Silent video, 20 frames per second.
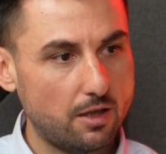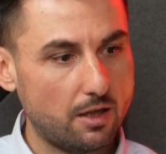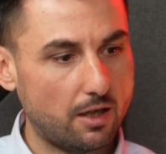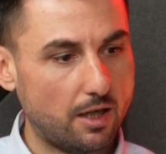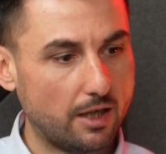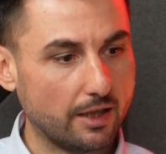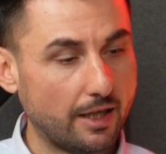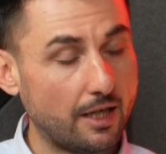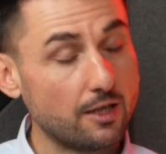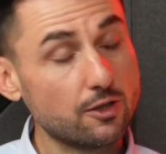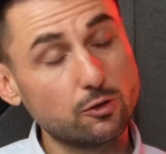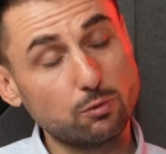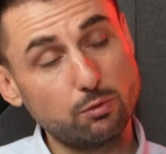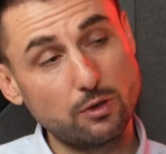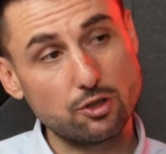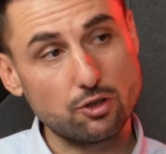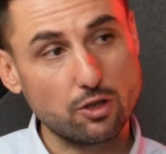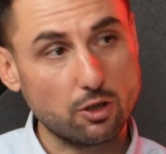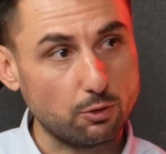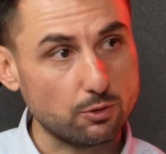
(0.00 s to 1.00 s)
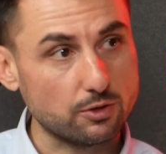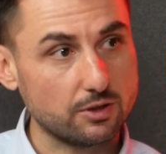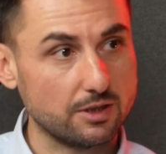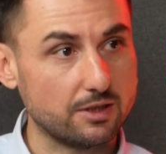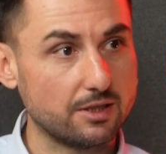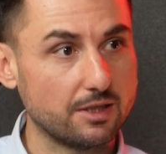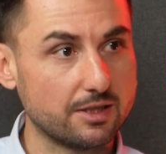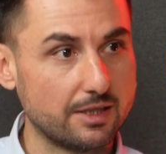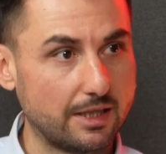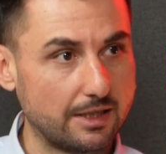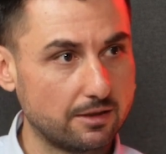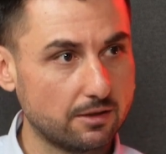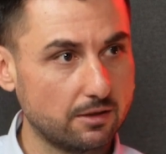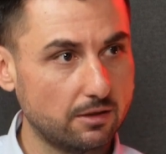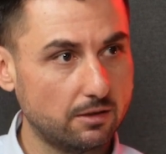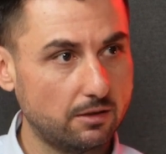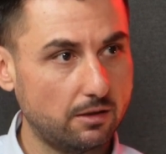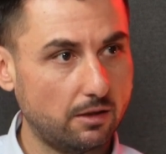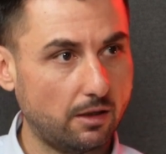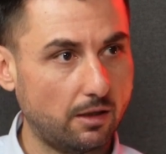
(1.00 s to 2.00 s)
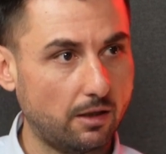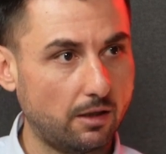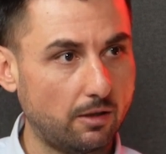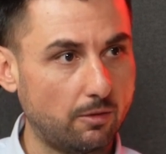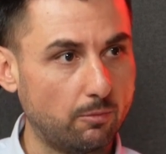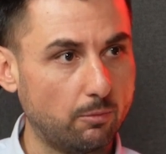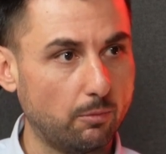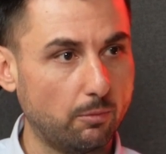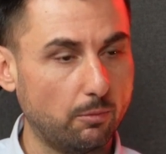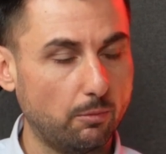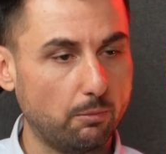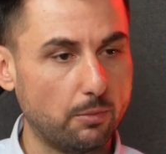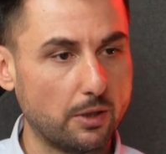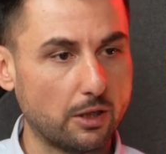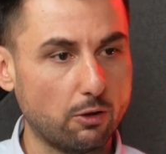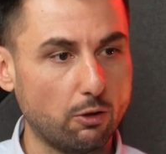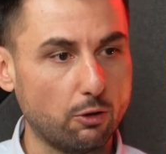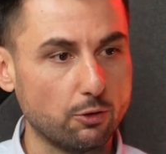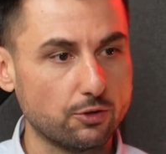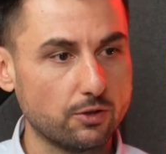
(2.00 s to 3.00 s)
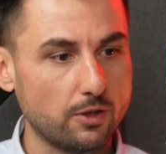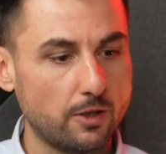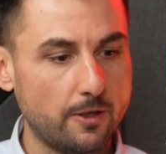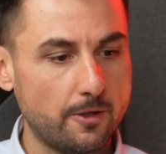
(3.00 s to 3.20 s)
against which cost is assessed. Because